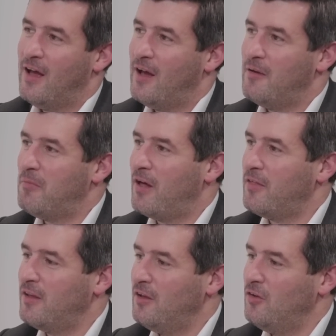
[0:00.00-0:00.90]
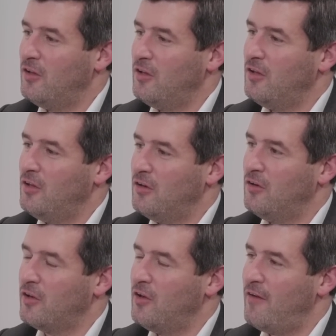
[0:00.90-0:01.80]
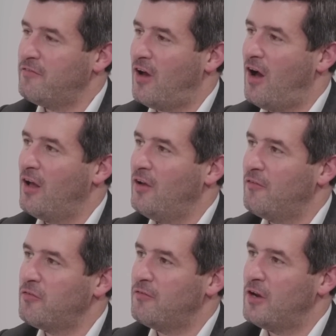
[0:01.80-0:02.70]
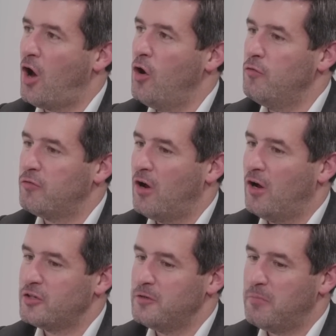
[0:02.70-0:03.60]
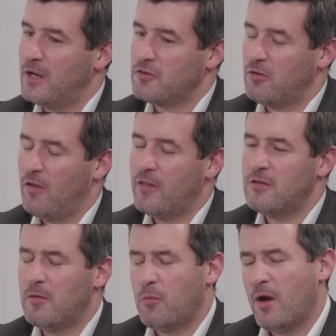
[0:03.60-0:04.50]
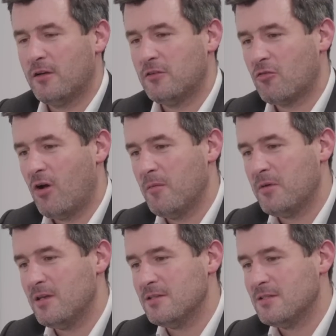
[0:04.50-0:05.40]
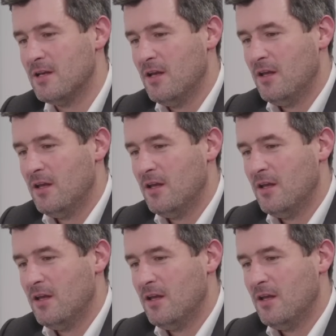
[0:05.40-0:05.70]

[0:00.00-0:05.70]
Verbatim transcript: I think you have to have an overarching picture. A lot of the time, the way I describe it is,